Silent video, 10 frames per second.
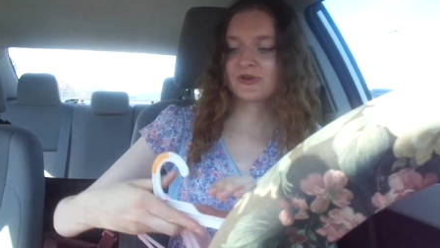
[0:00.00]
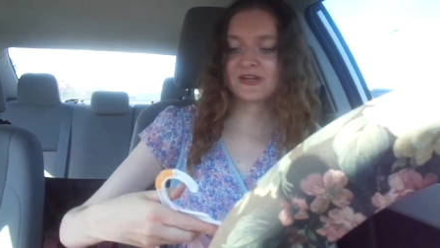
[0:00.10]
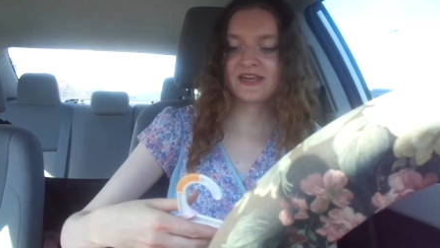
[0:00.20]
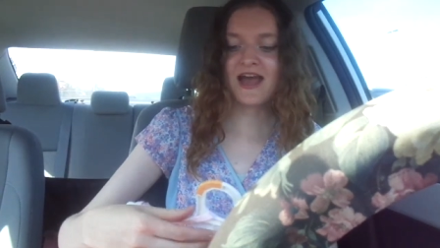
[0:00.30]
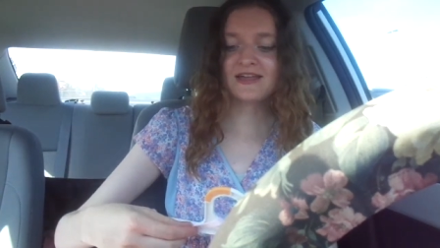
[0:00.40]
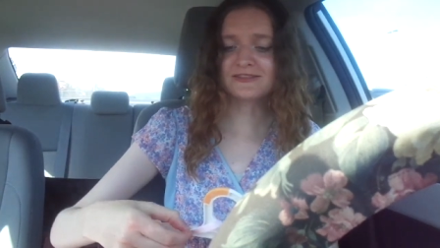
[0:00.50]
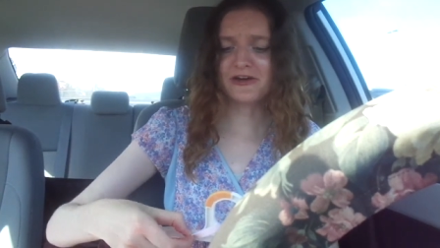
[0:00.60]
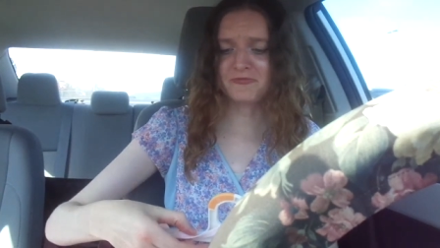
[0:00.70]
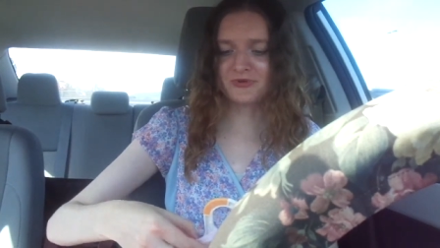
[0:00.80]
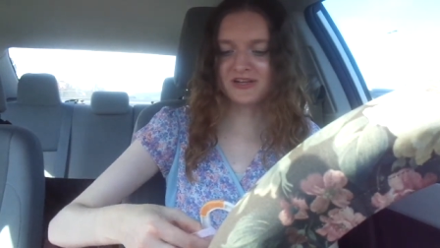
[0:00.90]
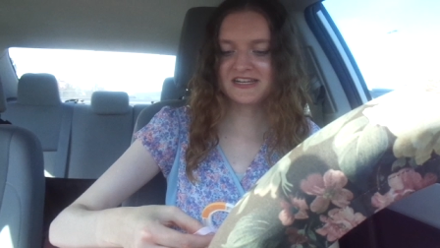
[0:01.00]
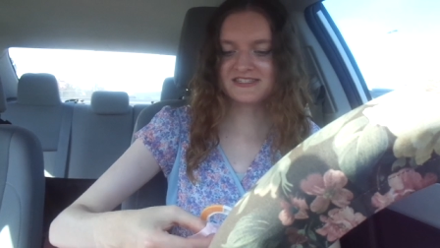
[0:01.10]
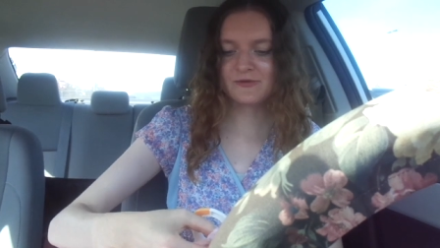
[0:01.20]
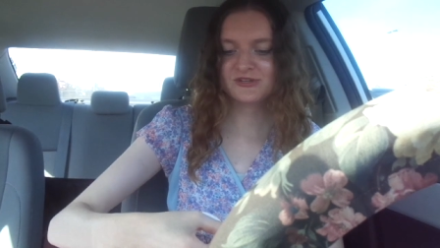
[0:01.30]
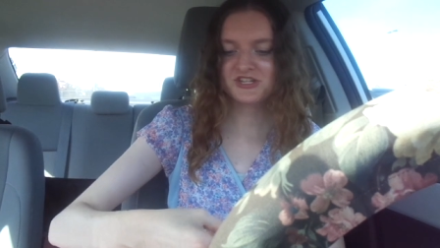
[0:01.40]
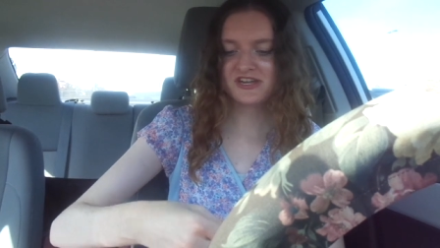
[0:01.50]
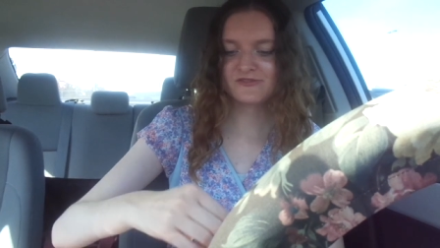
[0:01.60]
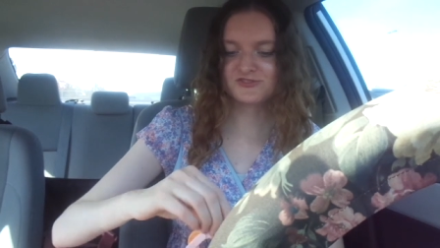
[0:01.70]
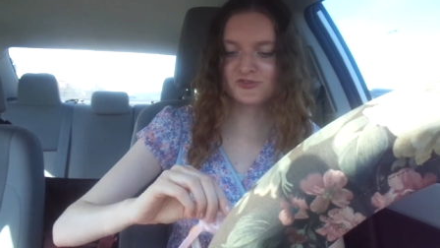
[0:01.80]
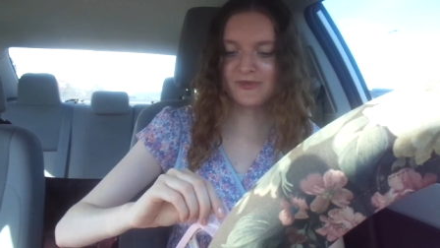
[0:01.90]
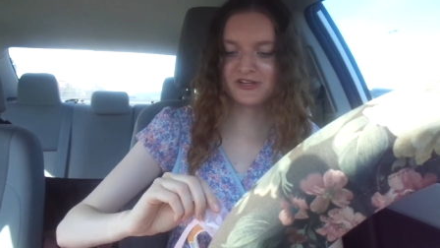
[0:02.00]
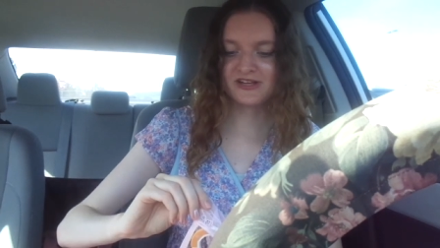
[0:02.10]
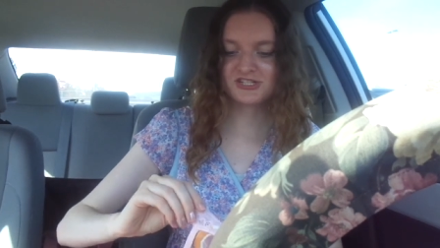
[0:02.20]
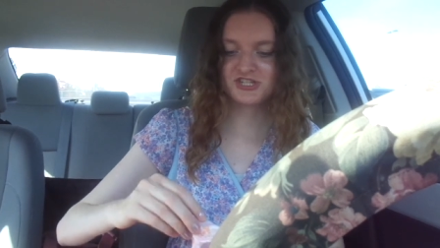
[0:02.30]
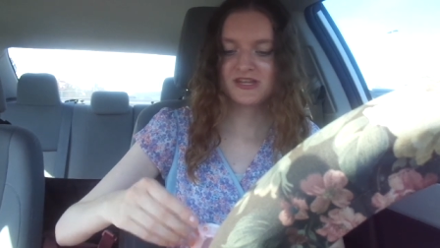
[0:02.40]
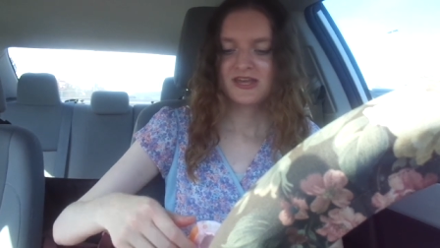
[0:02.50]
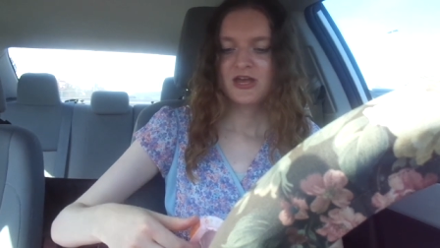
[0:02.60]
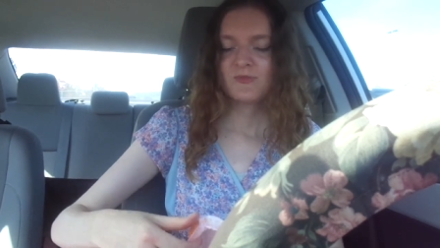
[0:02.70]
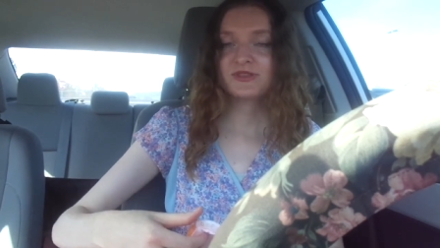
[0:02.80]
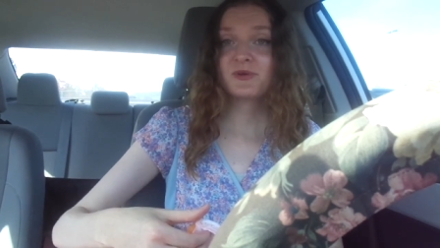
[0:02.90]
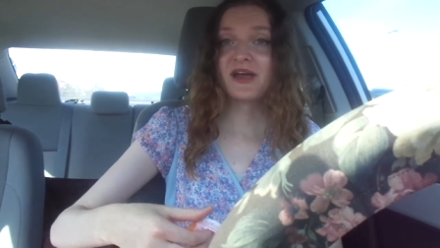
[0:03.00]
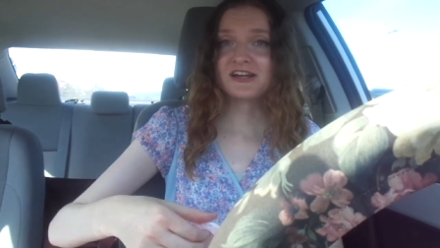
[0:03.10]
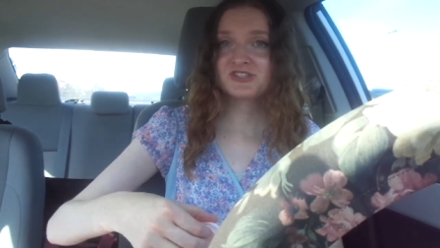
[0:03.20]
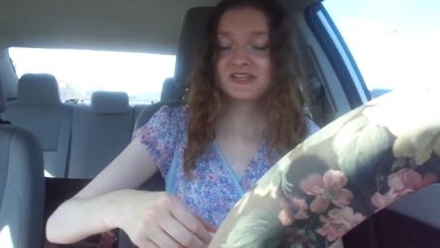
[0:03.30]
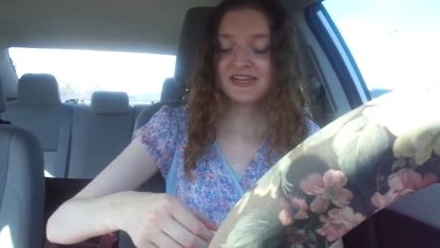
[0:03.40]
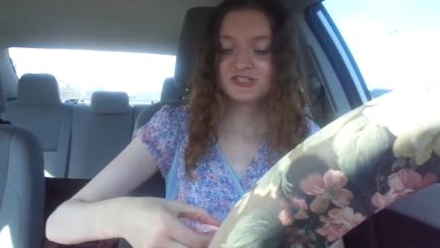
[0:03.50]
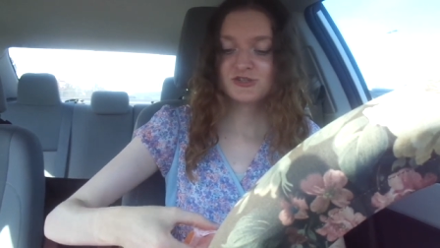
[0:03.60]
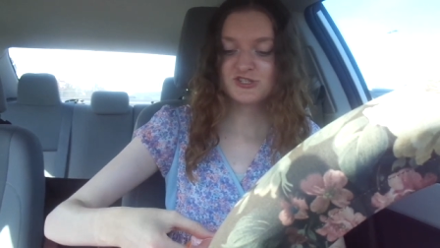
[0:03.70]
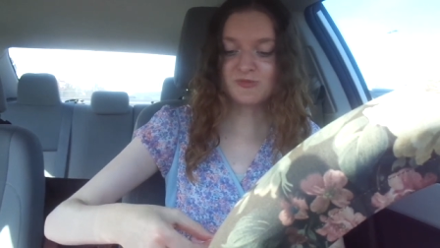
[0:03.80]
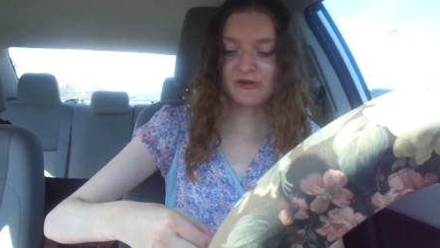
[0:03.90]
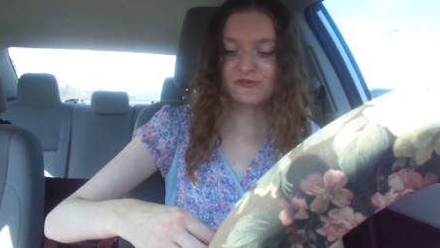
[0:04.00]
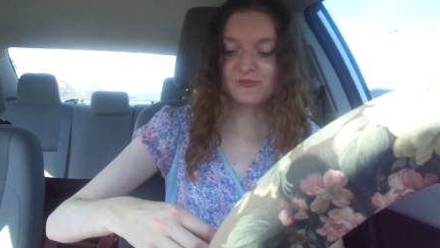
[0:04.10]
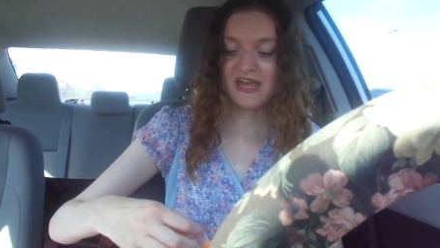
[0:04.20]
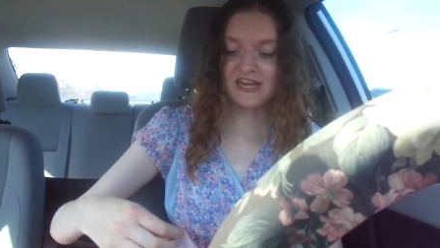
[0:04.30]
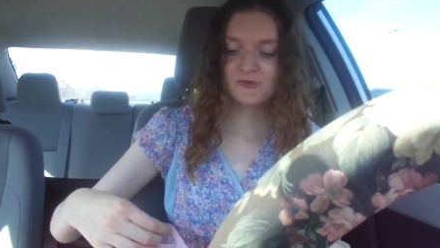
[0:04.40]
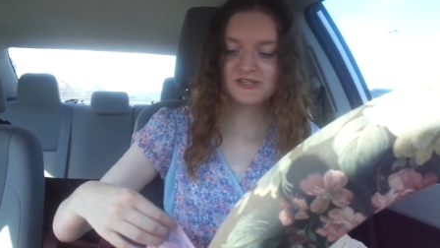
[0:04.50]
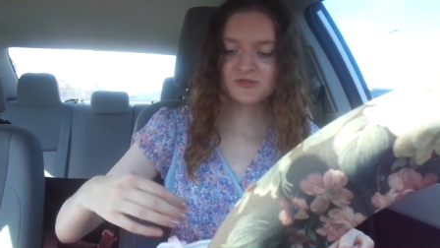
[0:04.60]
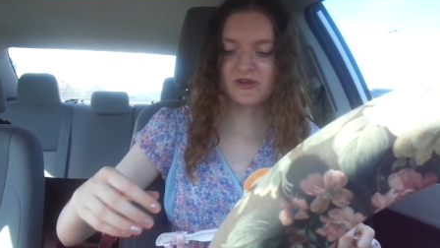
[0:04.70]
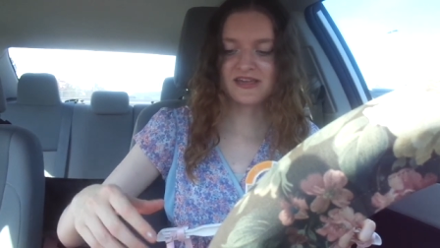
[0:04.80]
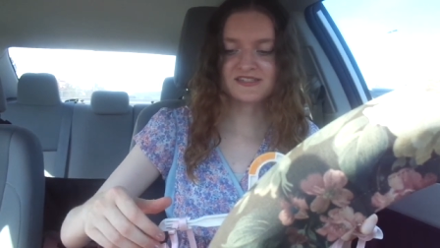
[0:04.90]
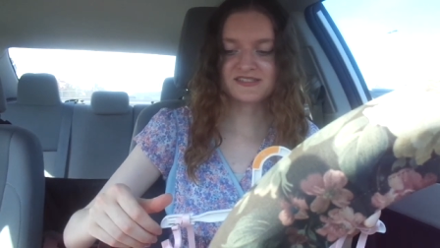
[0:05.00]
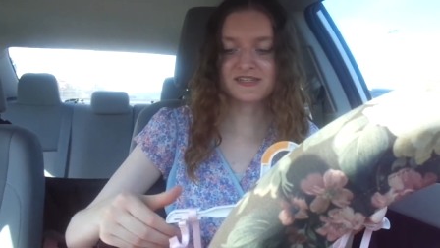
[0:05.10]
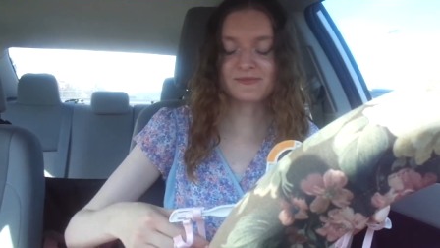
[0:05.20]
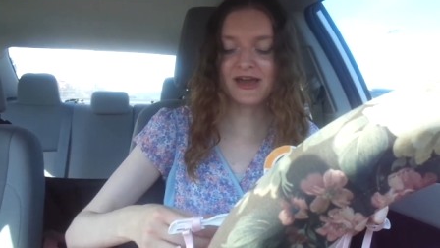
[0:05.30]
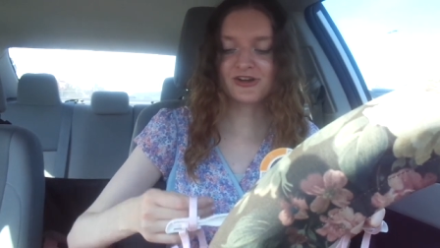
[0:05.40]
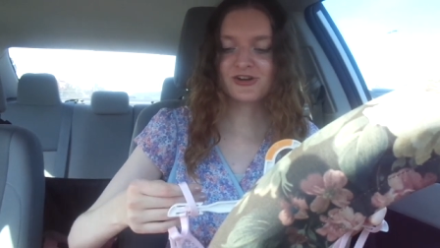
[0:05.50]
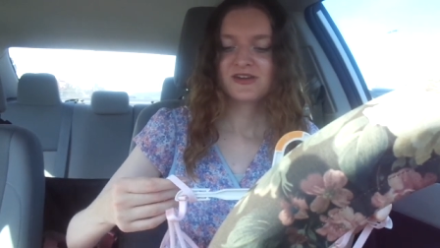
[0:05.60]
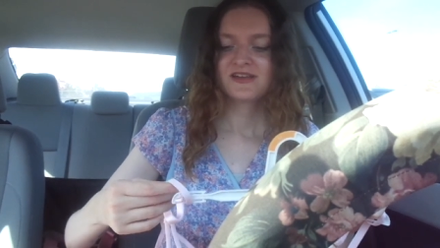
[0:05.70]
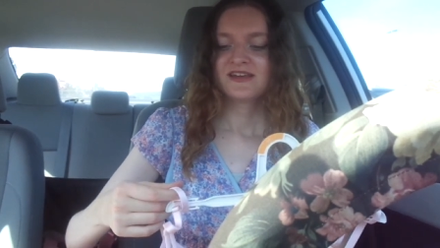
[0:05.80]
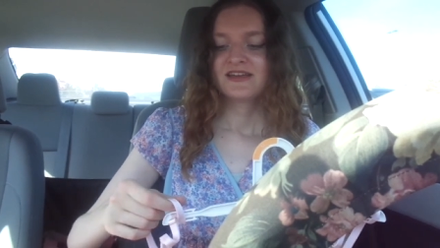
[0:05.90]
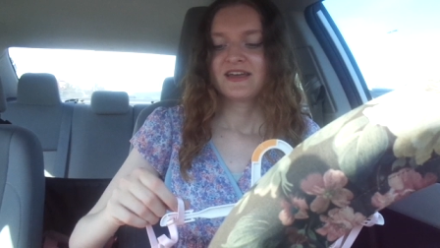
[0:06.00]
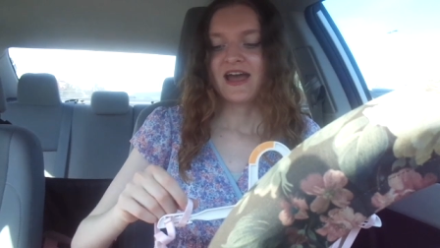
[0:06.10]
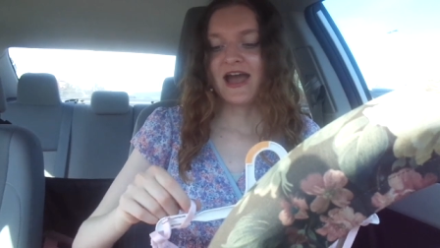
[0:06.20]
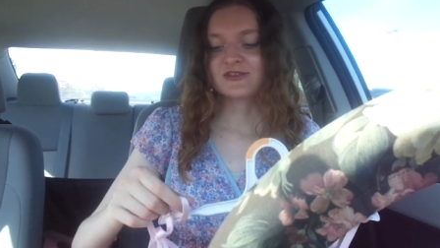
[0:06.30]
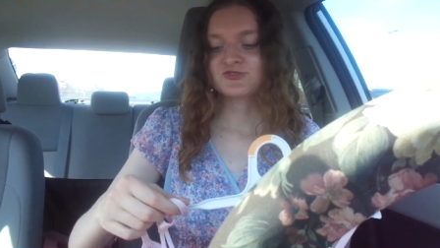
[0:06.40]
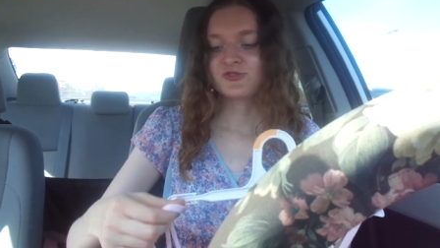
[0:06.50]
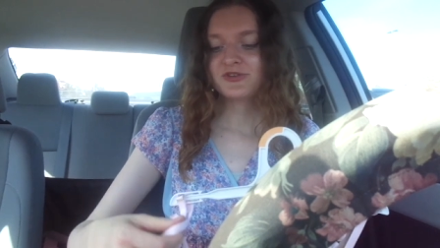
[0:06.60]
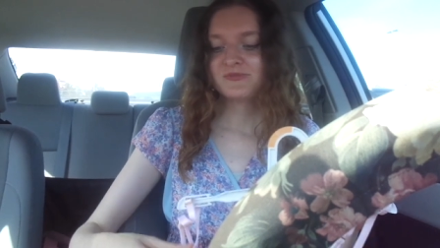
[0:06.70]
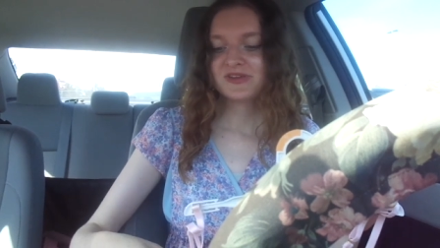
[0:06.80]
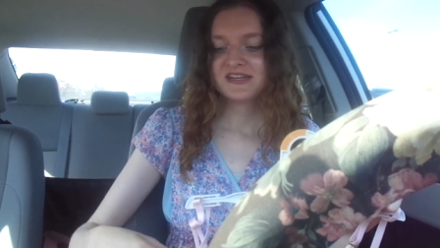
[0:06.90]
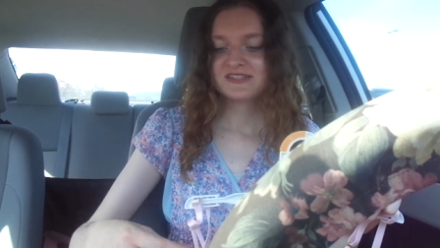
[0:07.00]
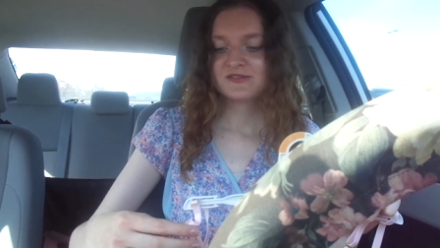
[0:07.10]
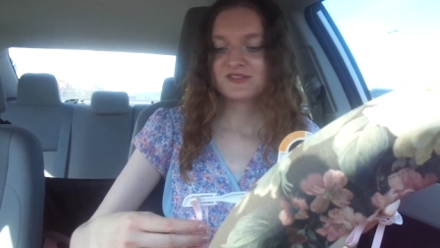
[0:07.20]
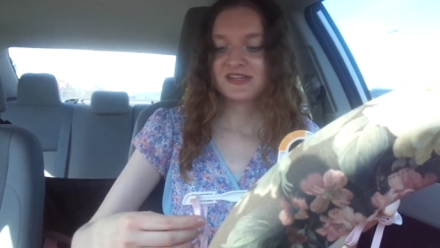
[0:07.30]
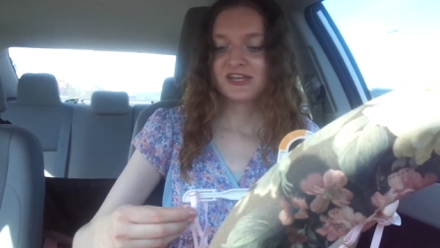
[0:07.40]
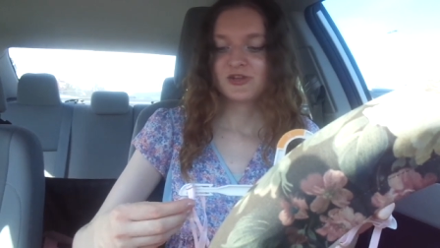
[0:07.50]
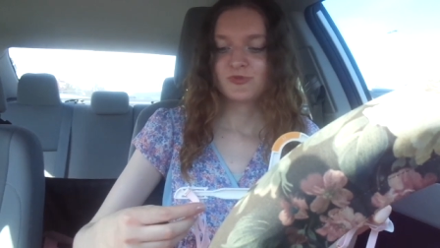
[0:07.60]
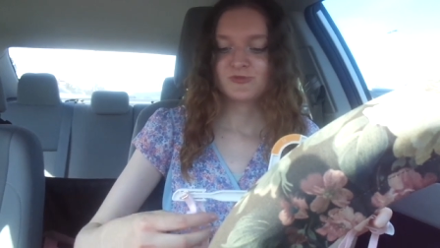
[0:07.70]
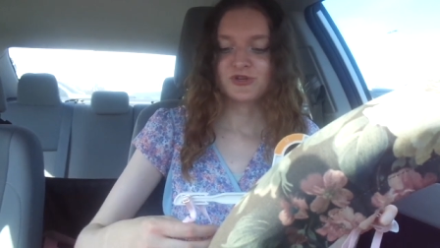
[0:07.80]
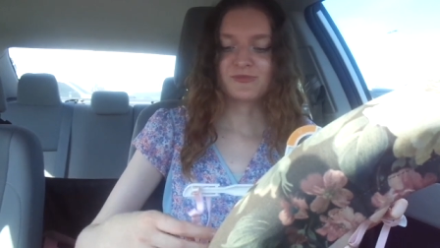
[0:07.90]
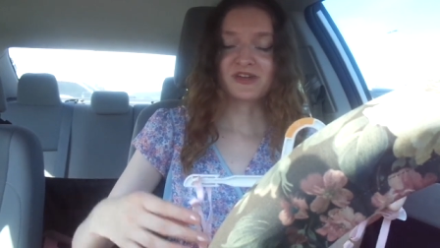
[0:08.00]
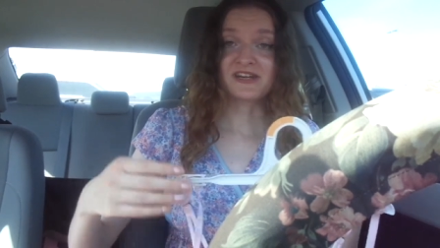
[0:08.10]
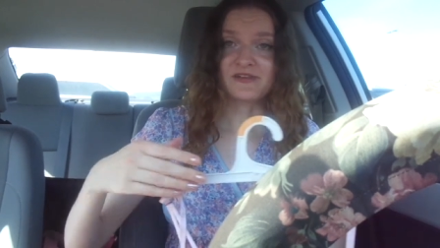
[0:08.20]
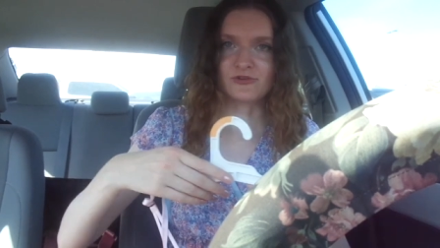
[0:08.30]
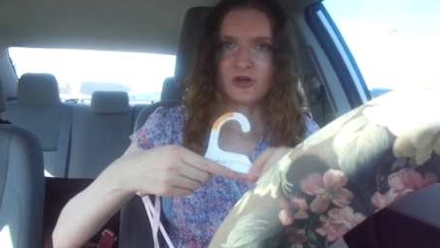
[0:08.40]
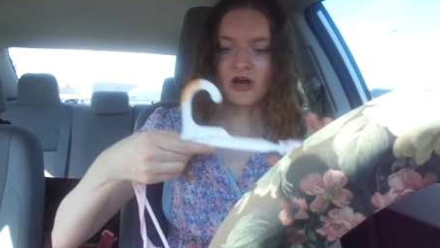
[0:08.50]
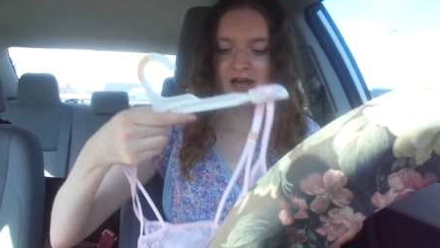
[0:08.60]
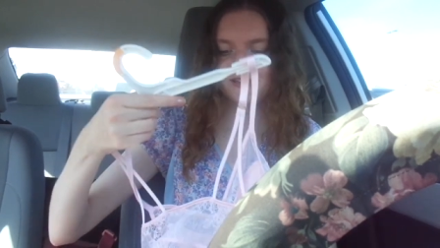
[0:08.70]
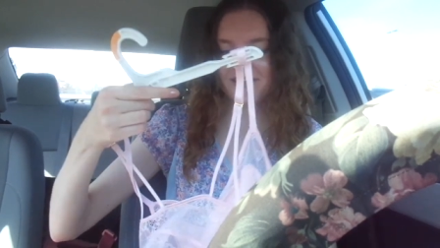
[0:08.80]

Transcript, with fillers: pretty. I love bralettes. I wish I never sold my collection, but they were actually getting too small for me anyway, so I guess it didn't matter. I sold them because I was going to get a boob drop that I never got,